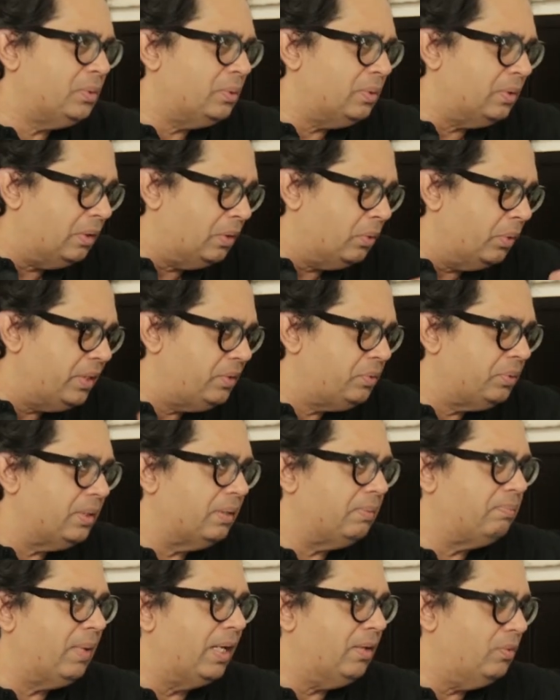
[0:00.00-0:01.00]
to go
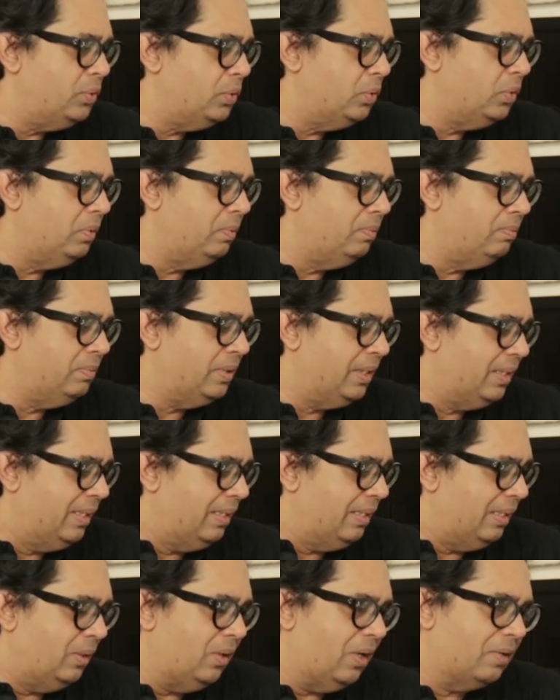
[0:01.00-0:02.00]
into a room,
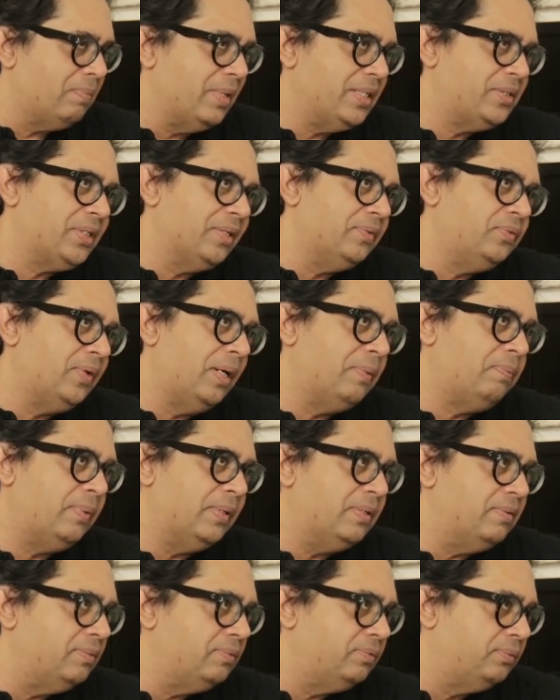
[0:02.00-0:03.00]
lock myself up
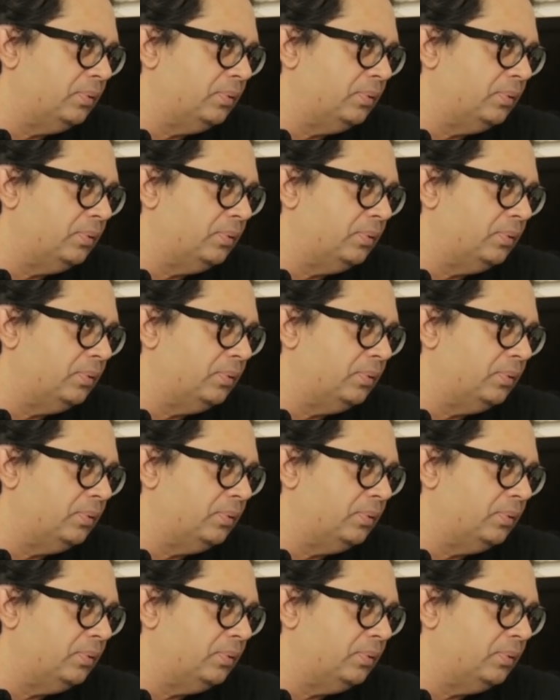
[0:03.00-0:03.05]
and